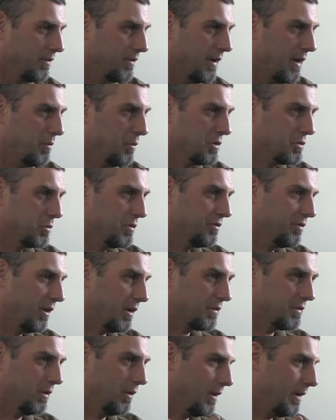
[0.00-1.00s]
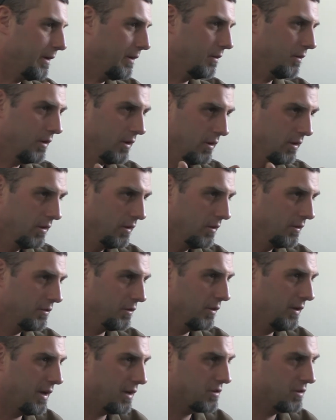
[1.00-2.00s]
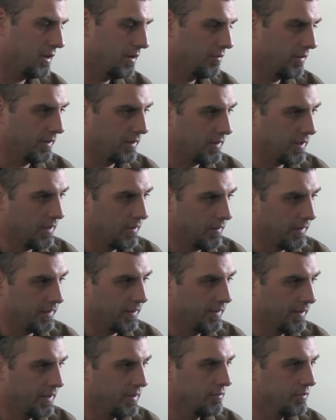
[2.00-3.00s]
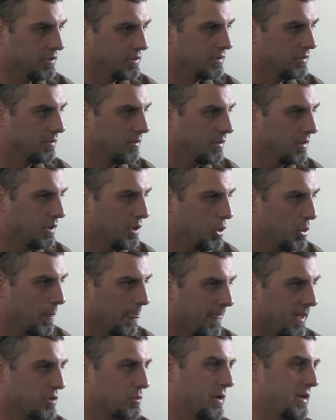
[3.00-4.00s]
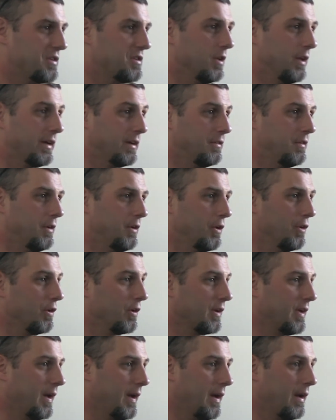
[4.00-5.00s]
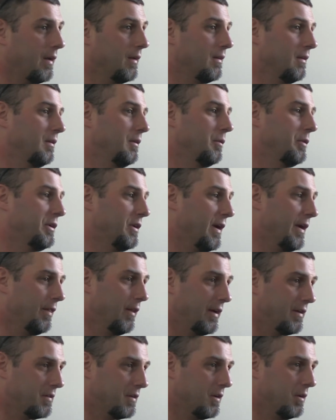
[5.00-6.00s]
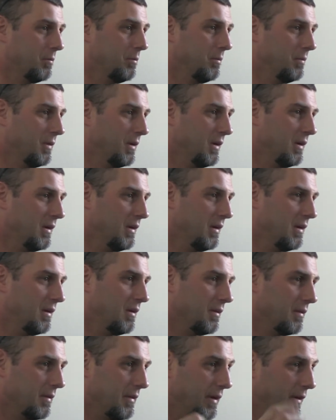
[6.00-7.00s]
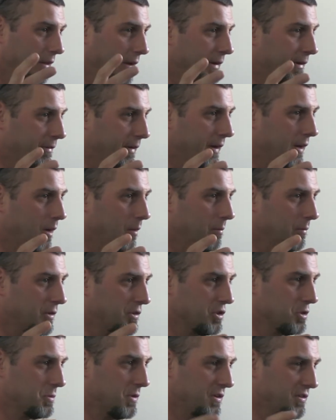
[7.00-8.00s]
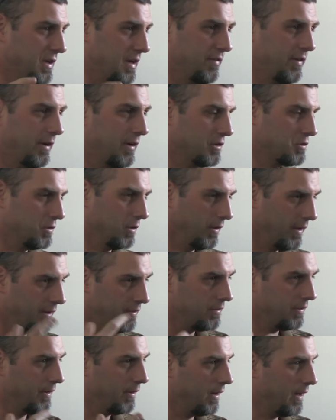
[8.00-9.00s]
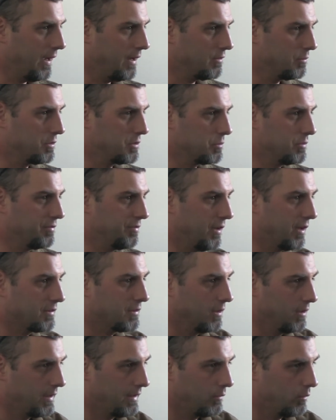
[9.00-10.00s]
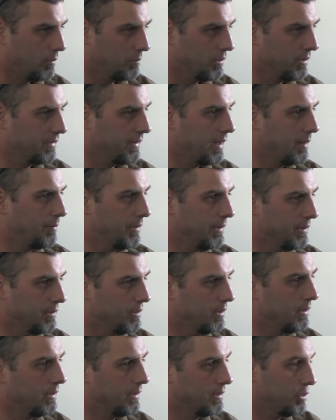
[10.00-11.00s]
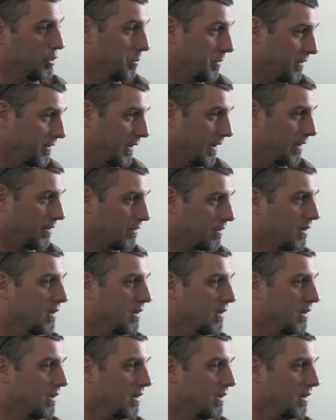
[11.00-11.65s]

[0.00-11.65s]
inside which reflects the light. So they actually have kind of like a night vision. That's why you see like a deer or a cat, when your headlights hit them, they lighten right up. It's just because they have that extra lens in their eyes, which reflects the light one more time than in a human's eyes.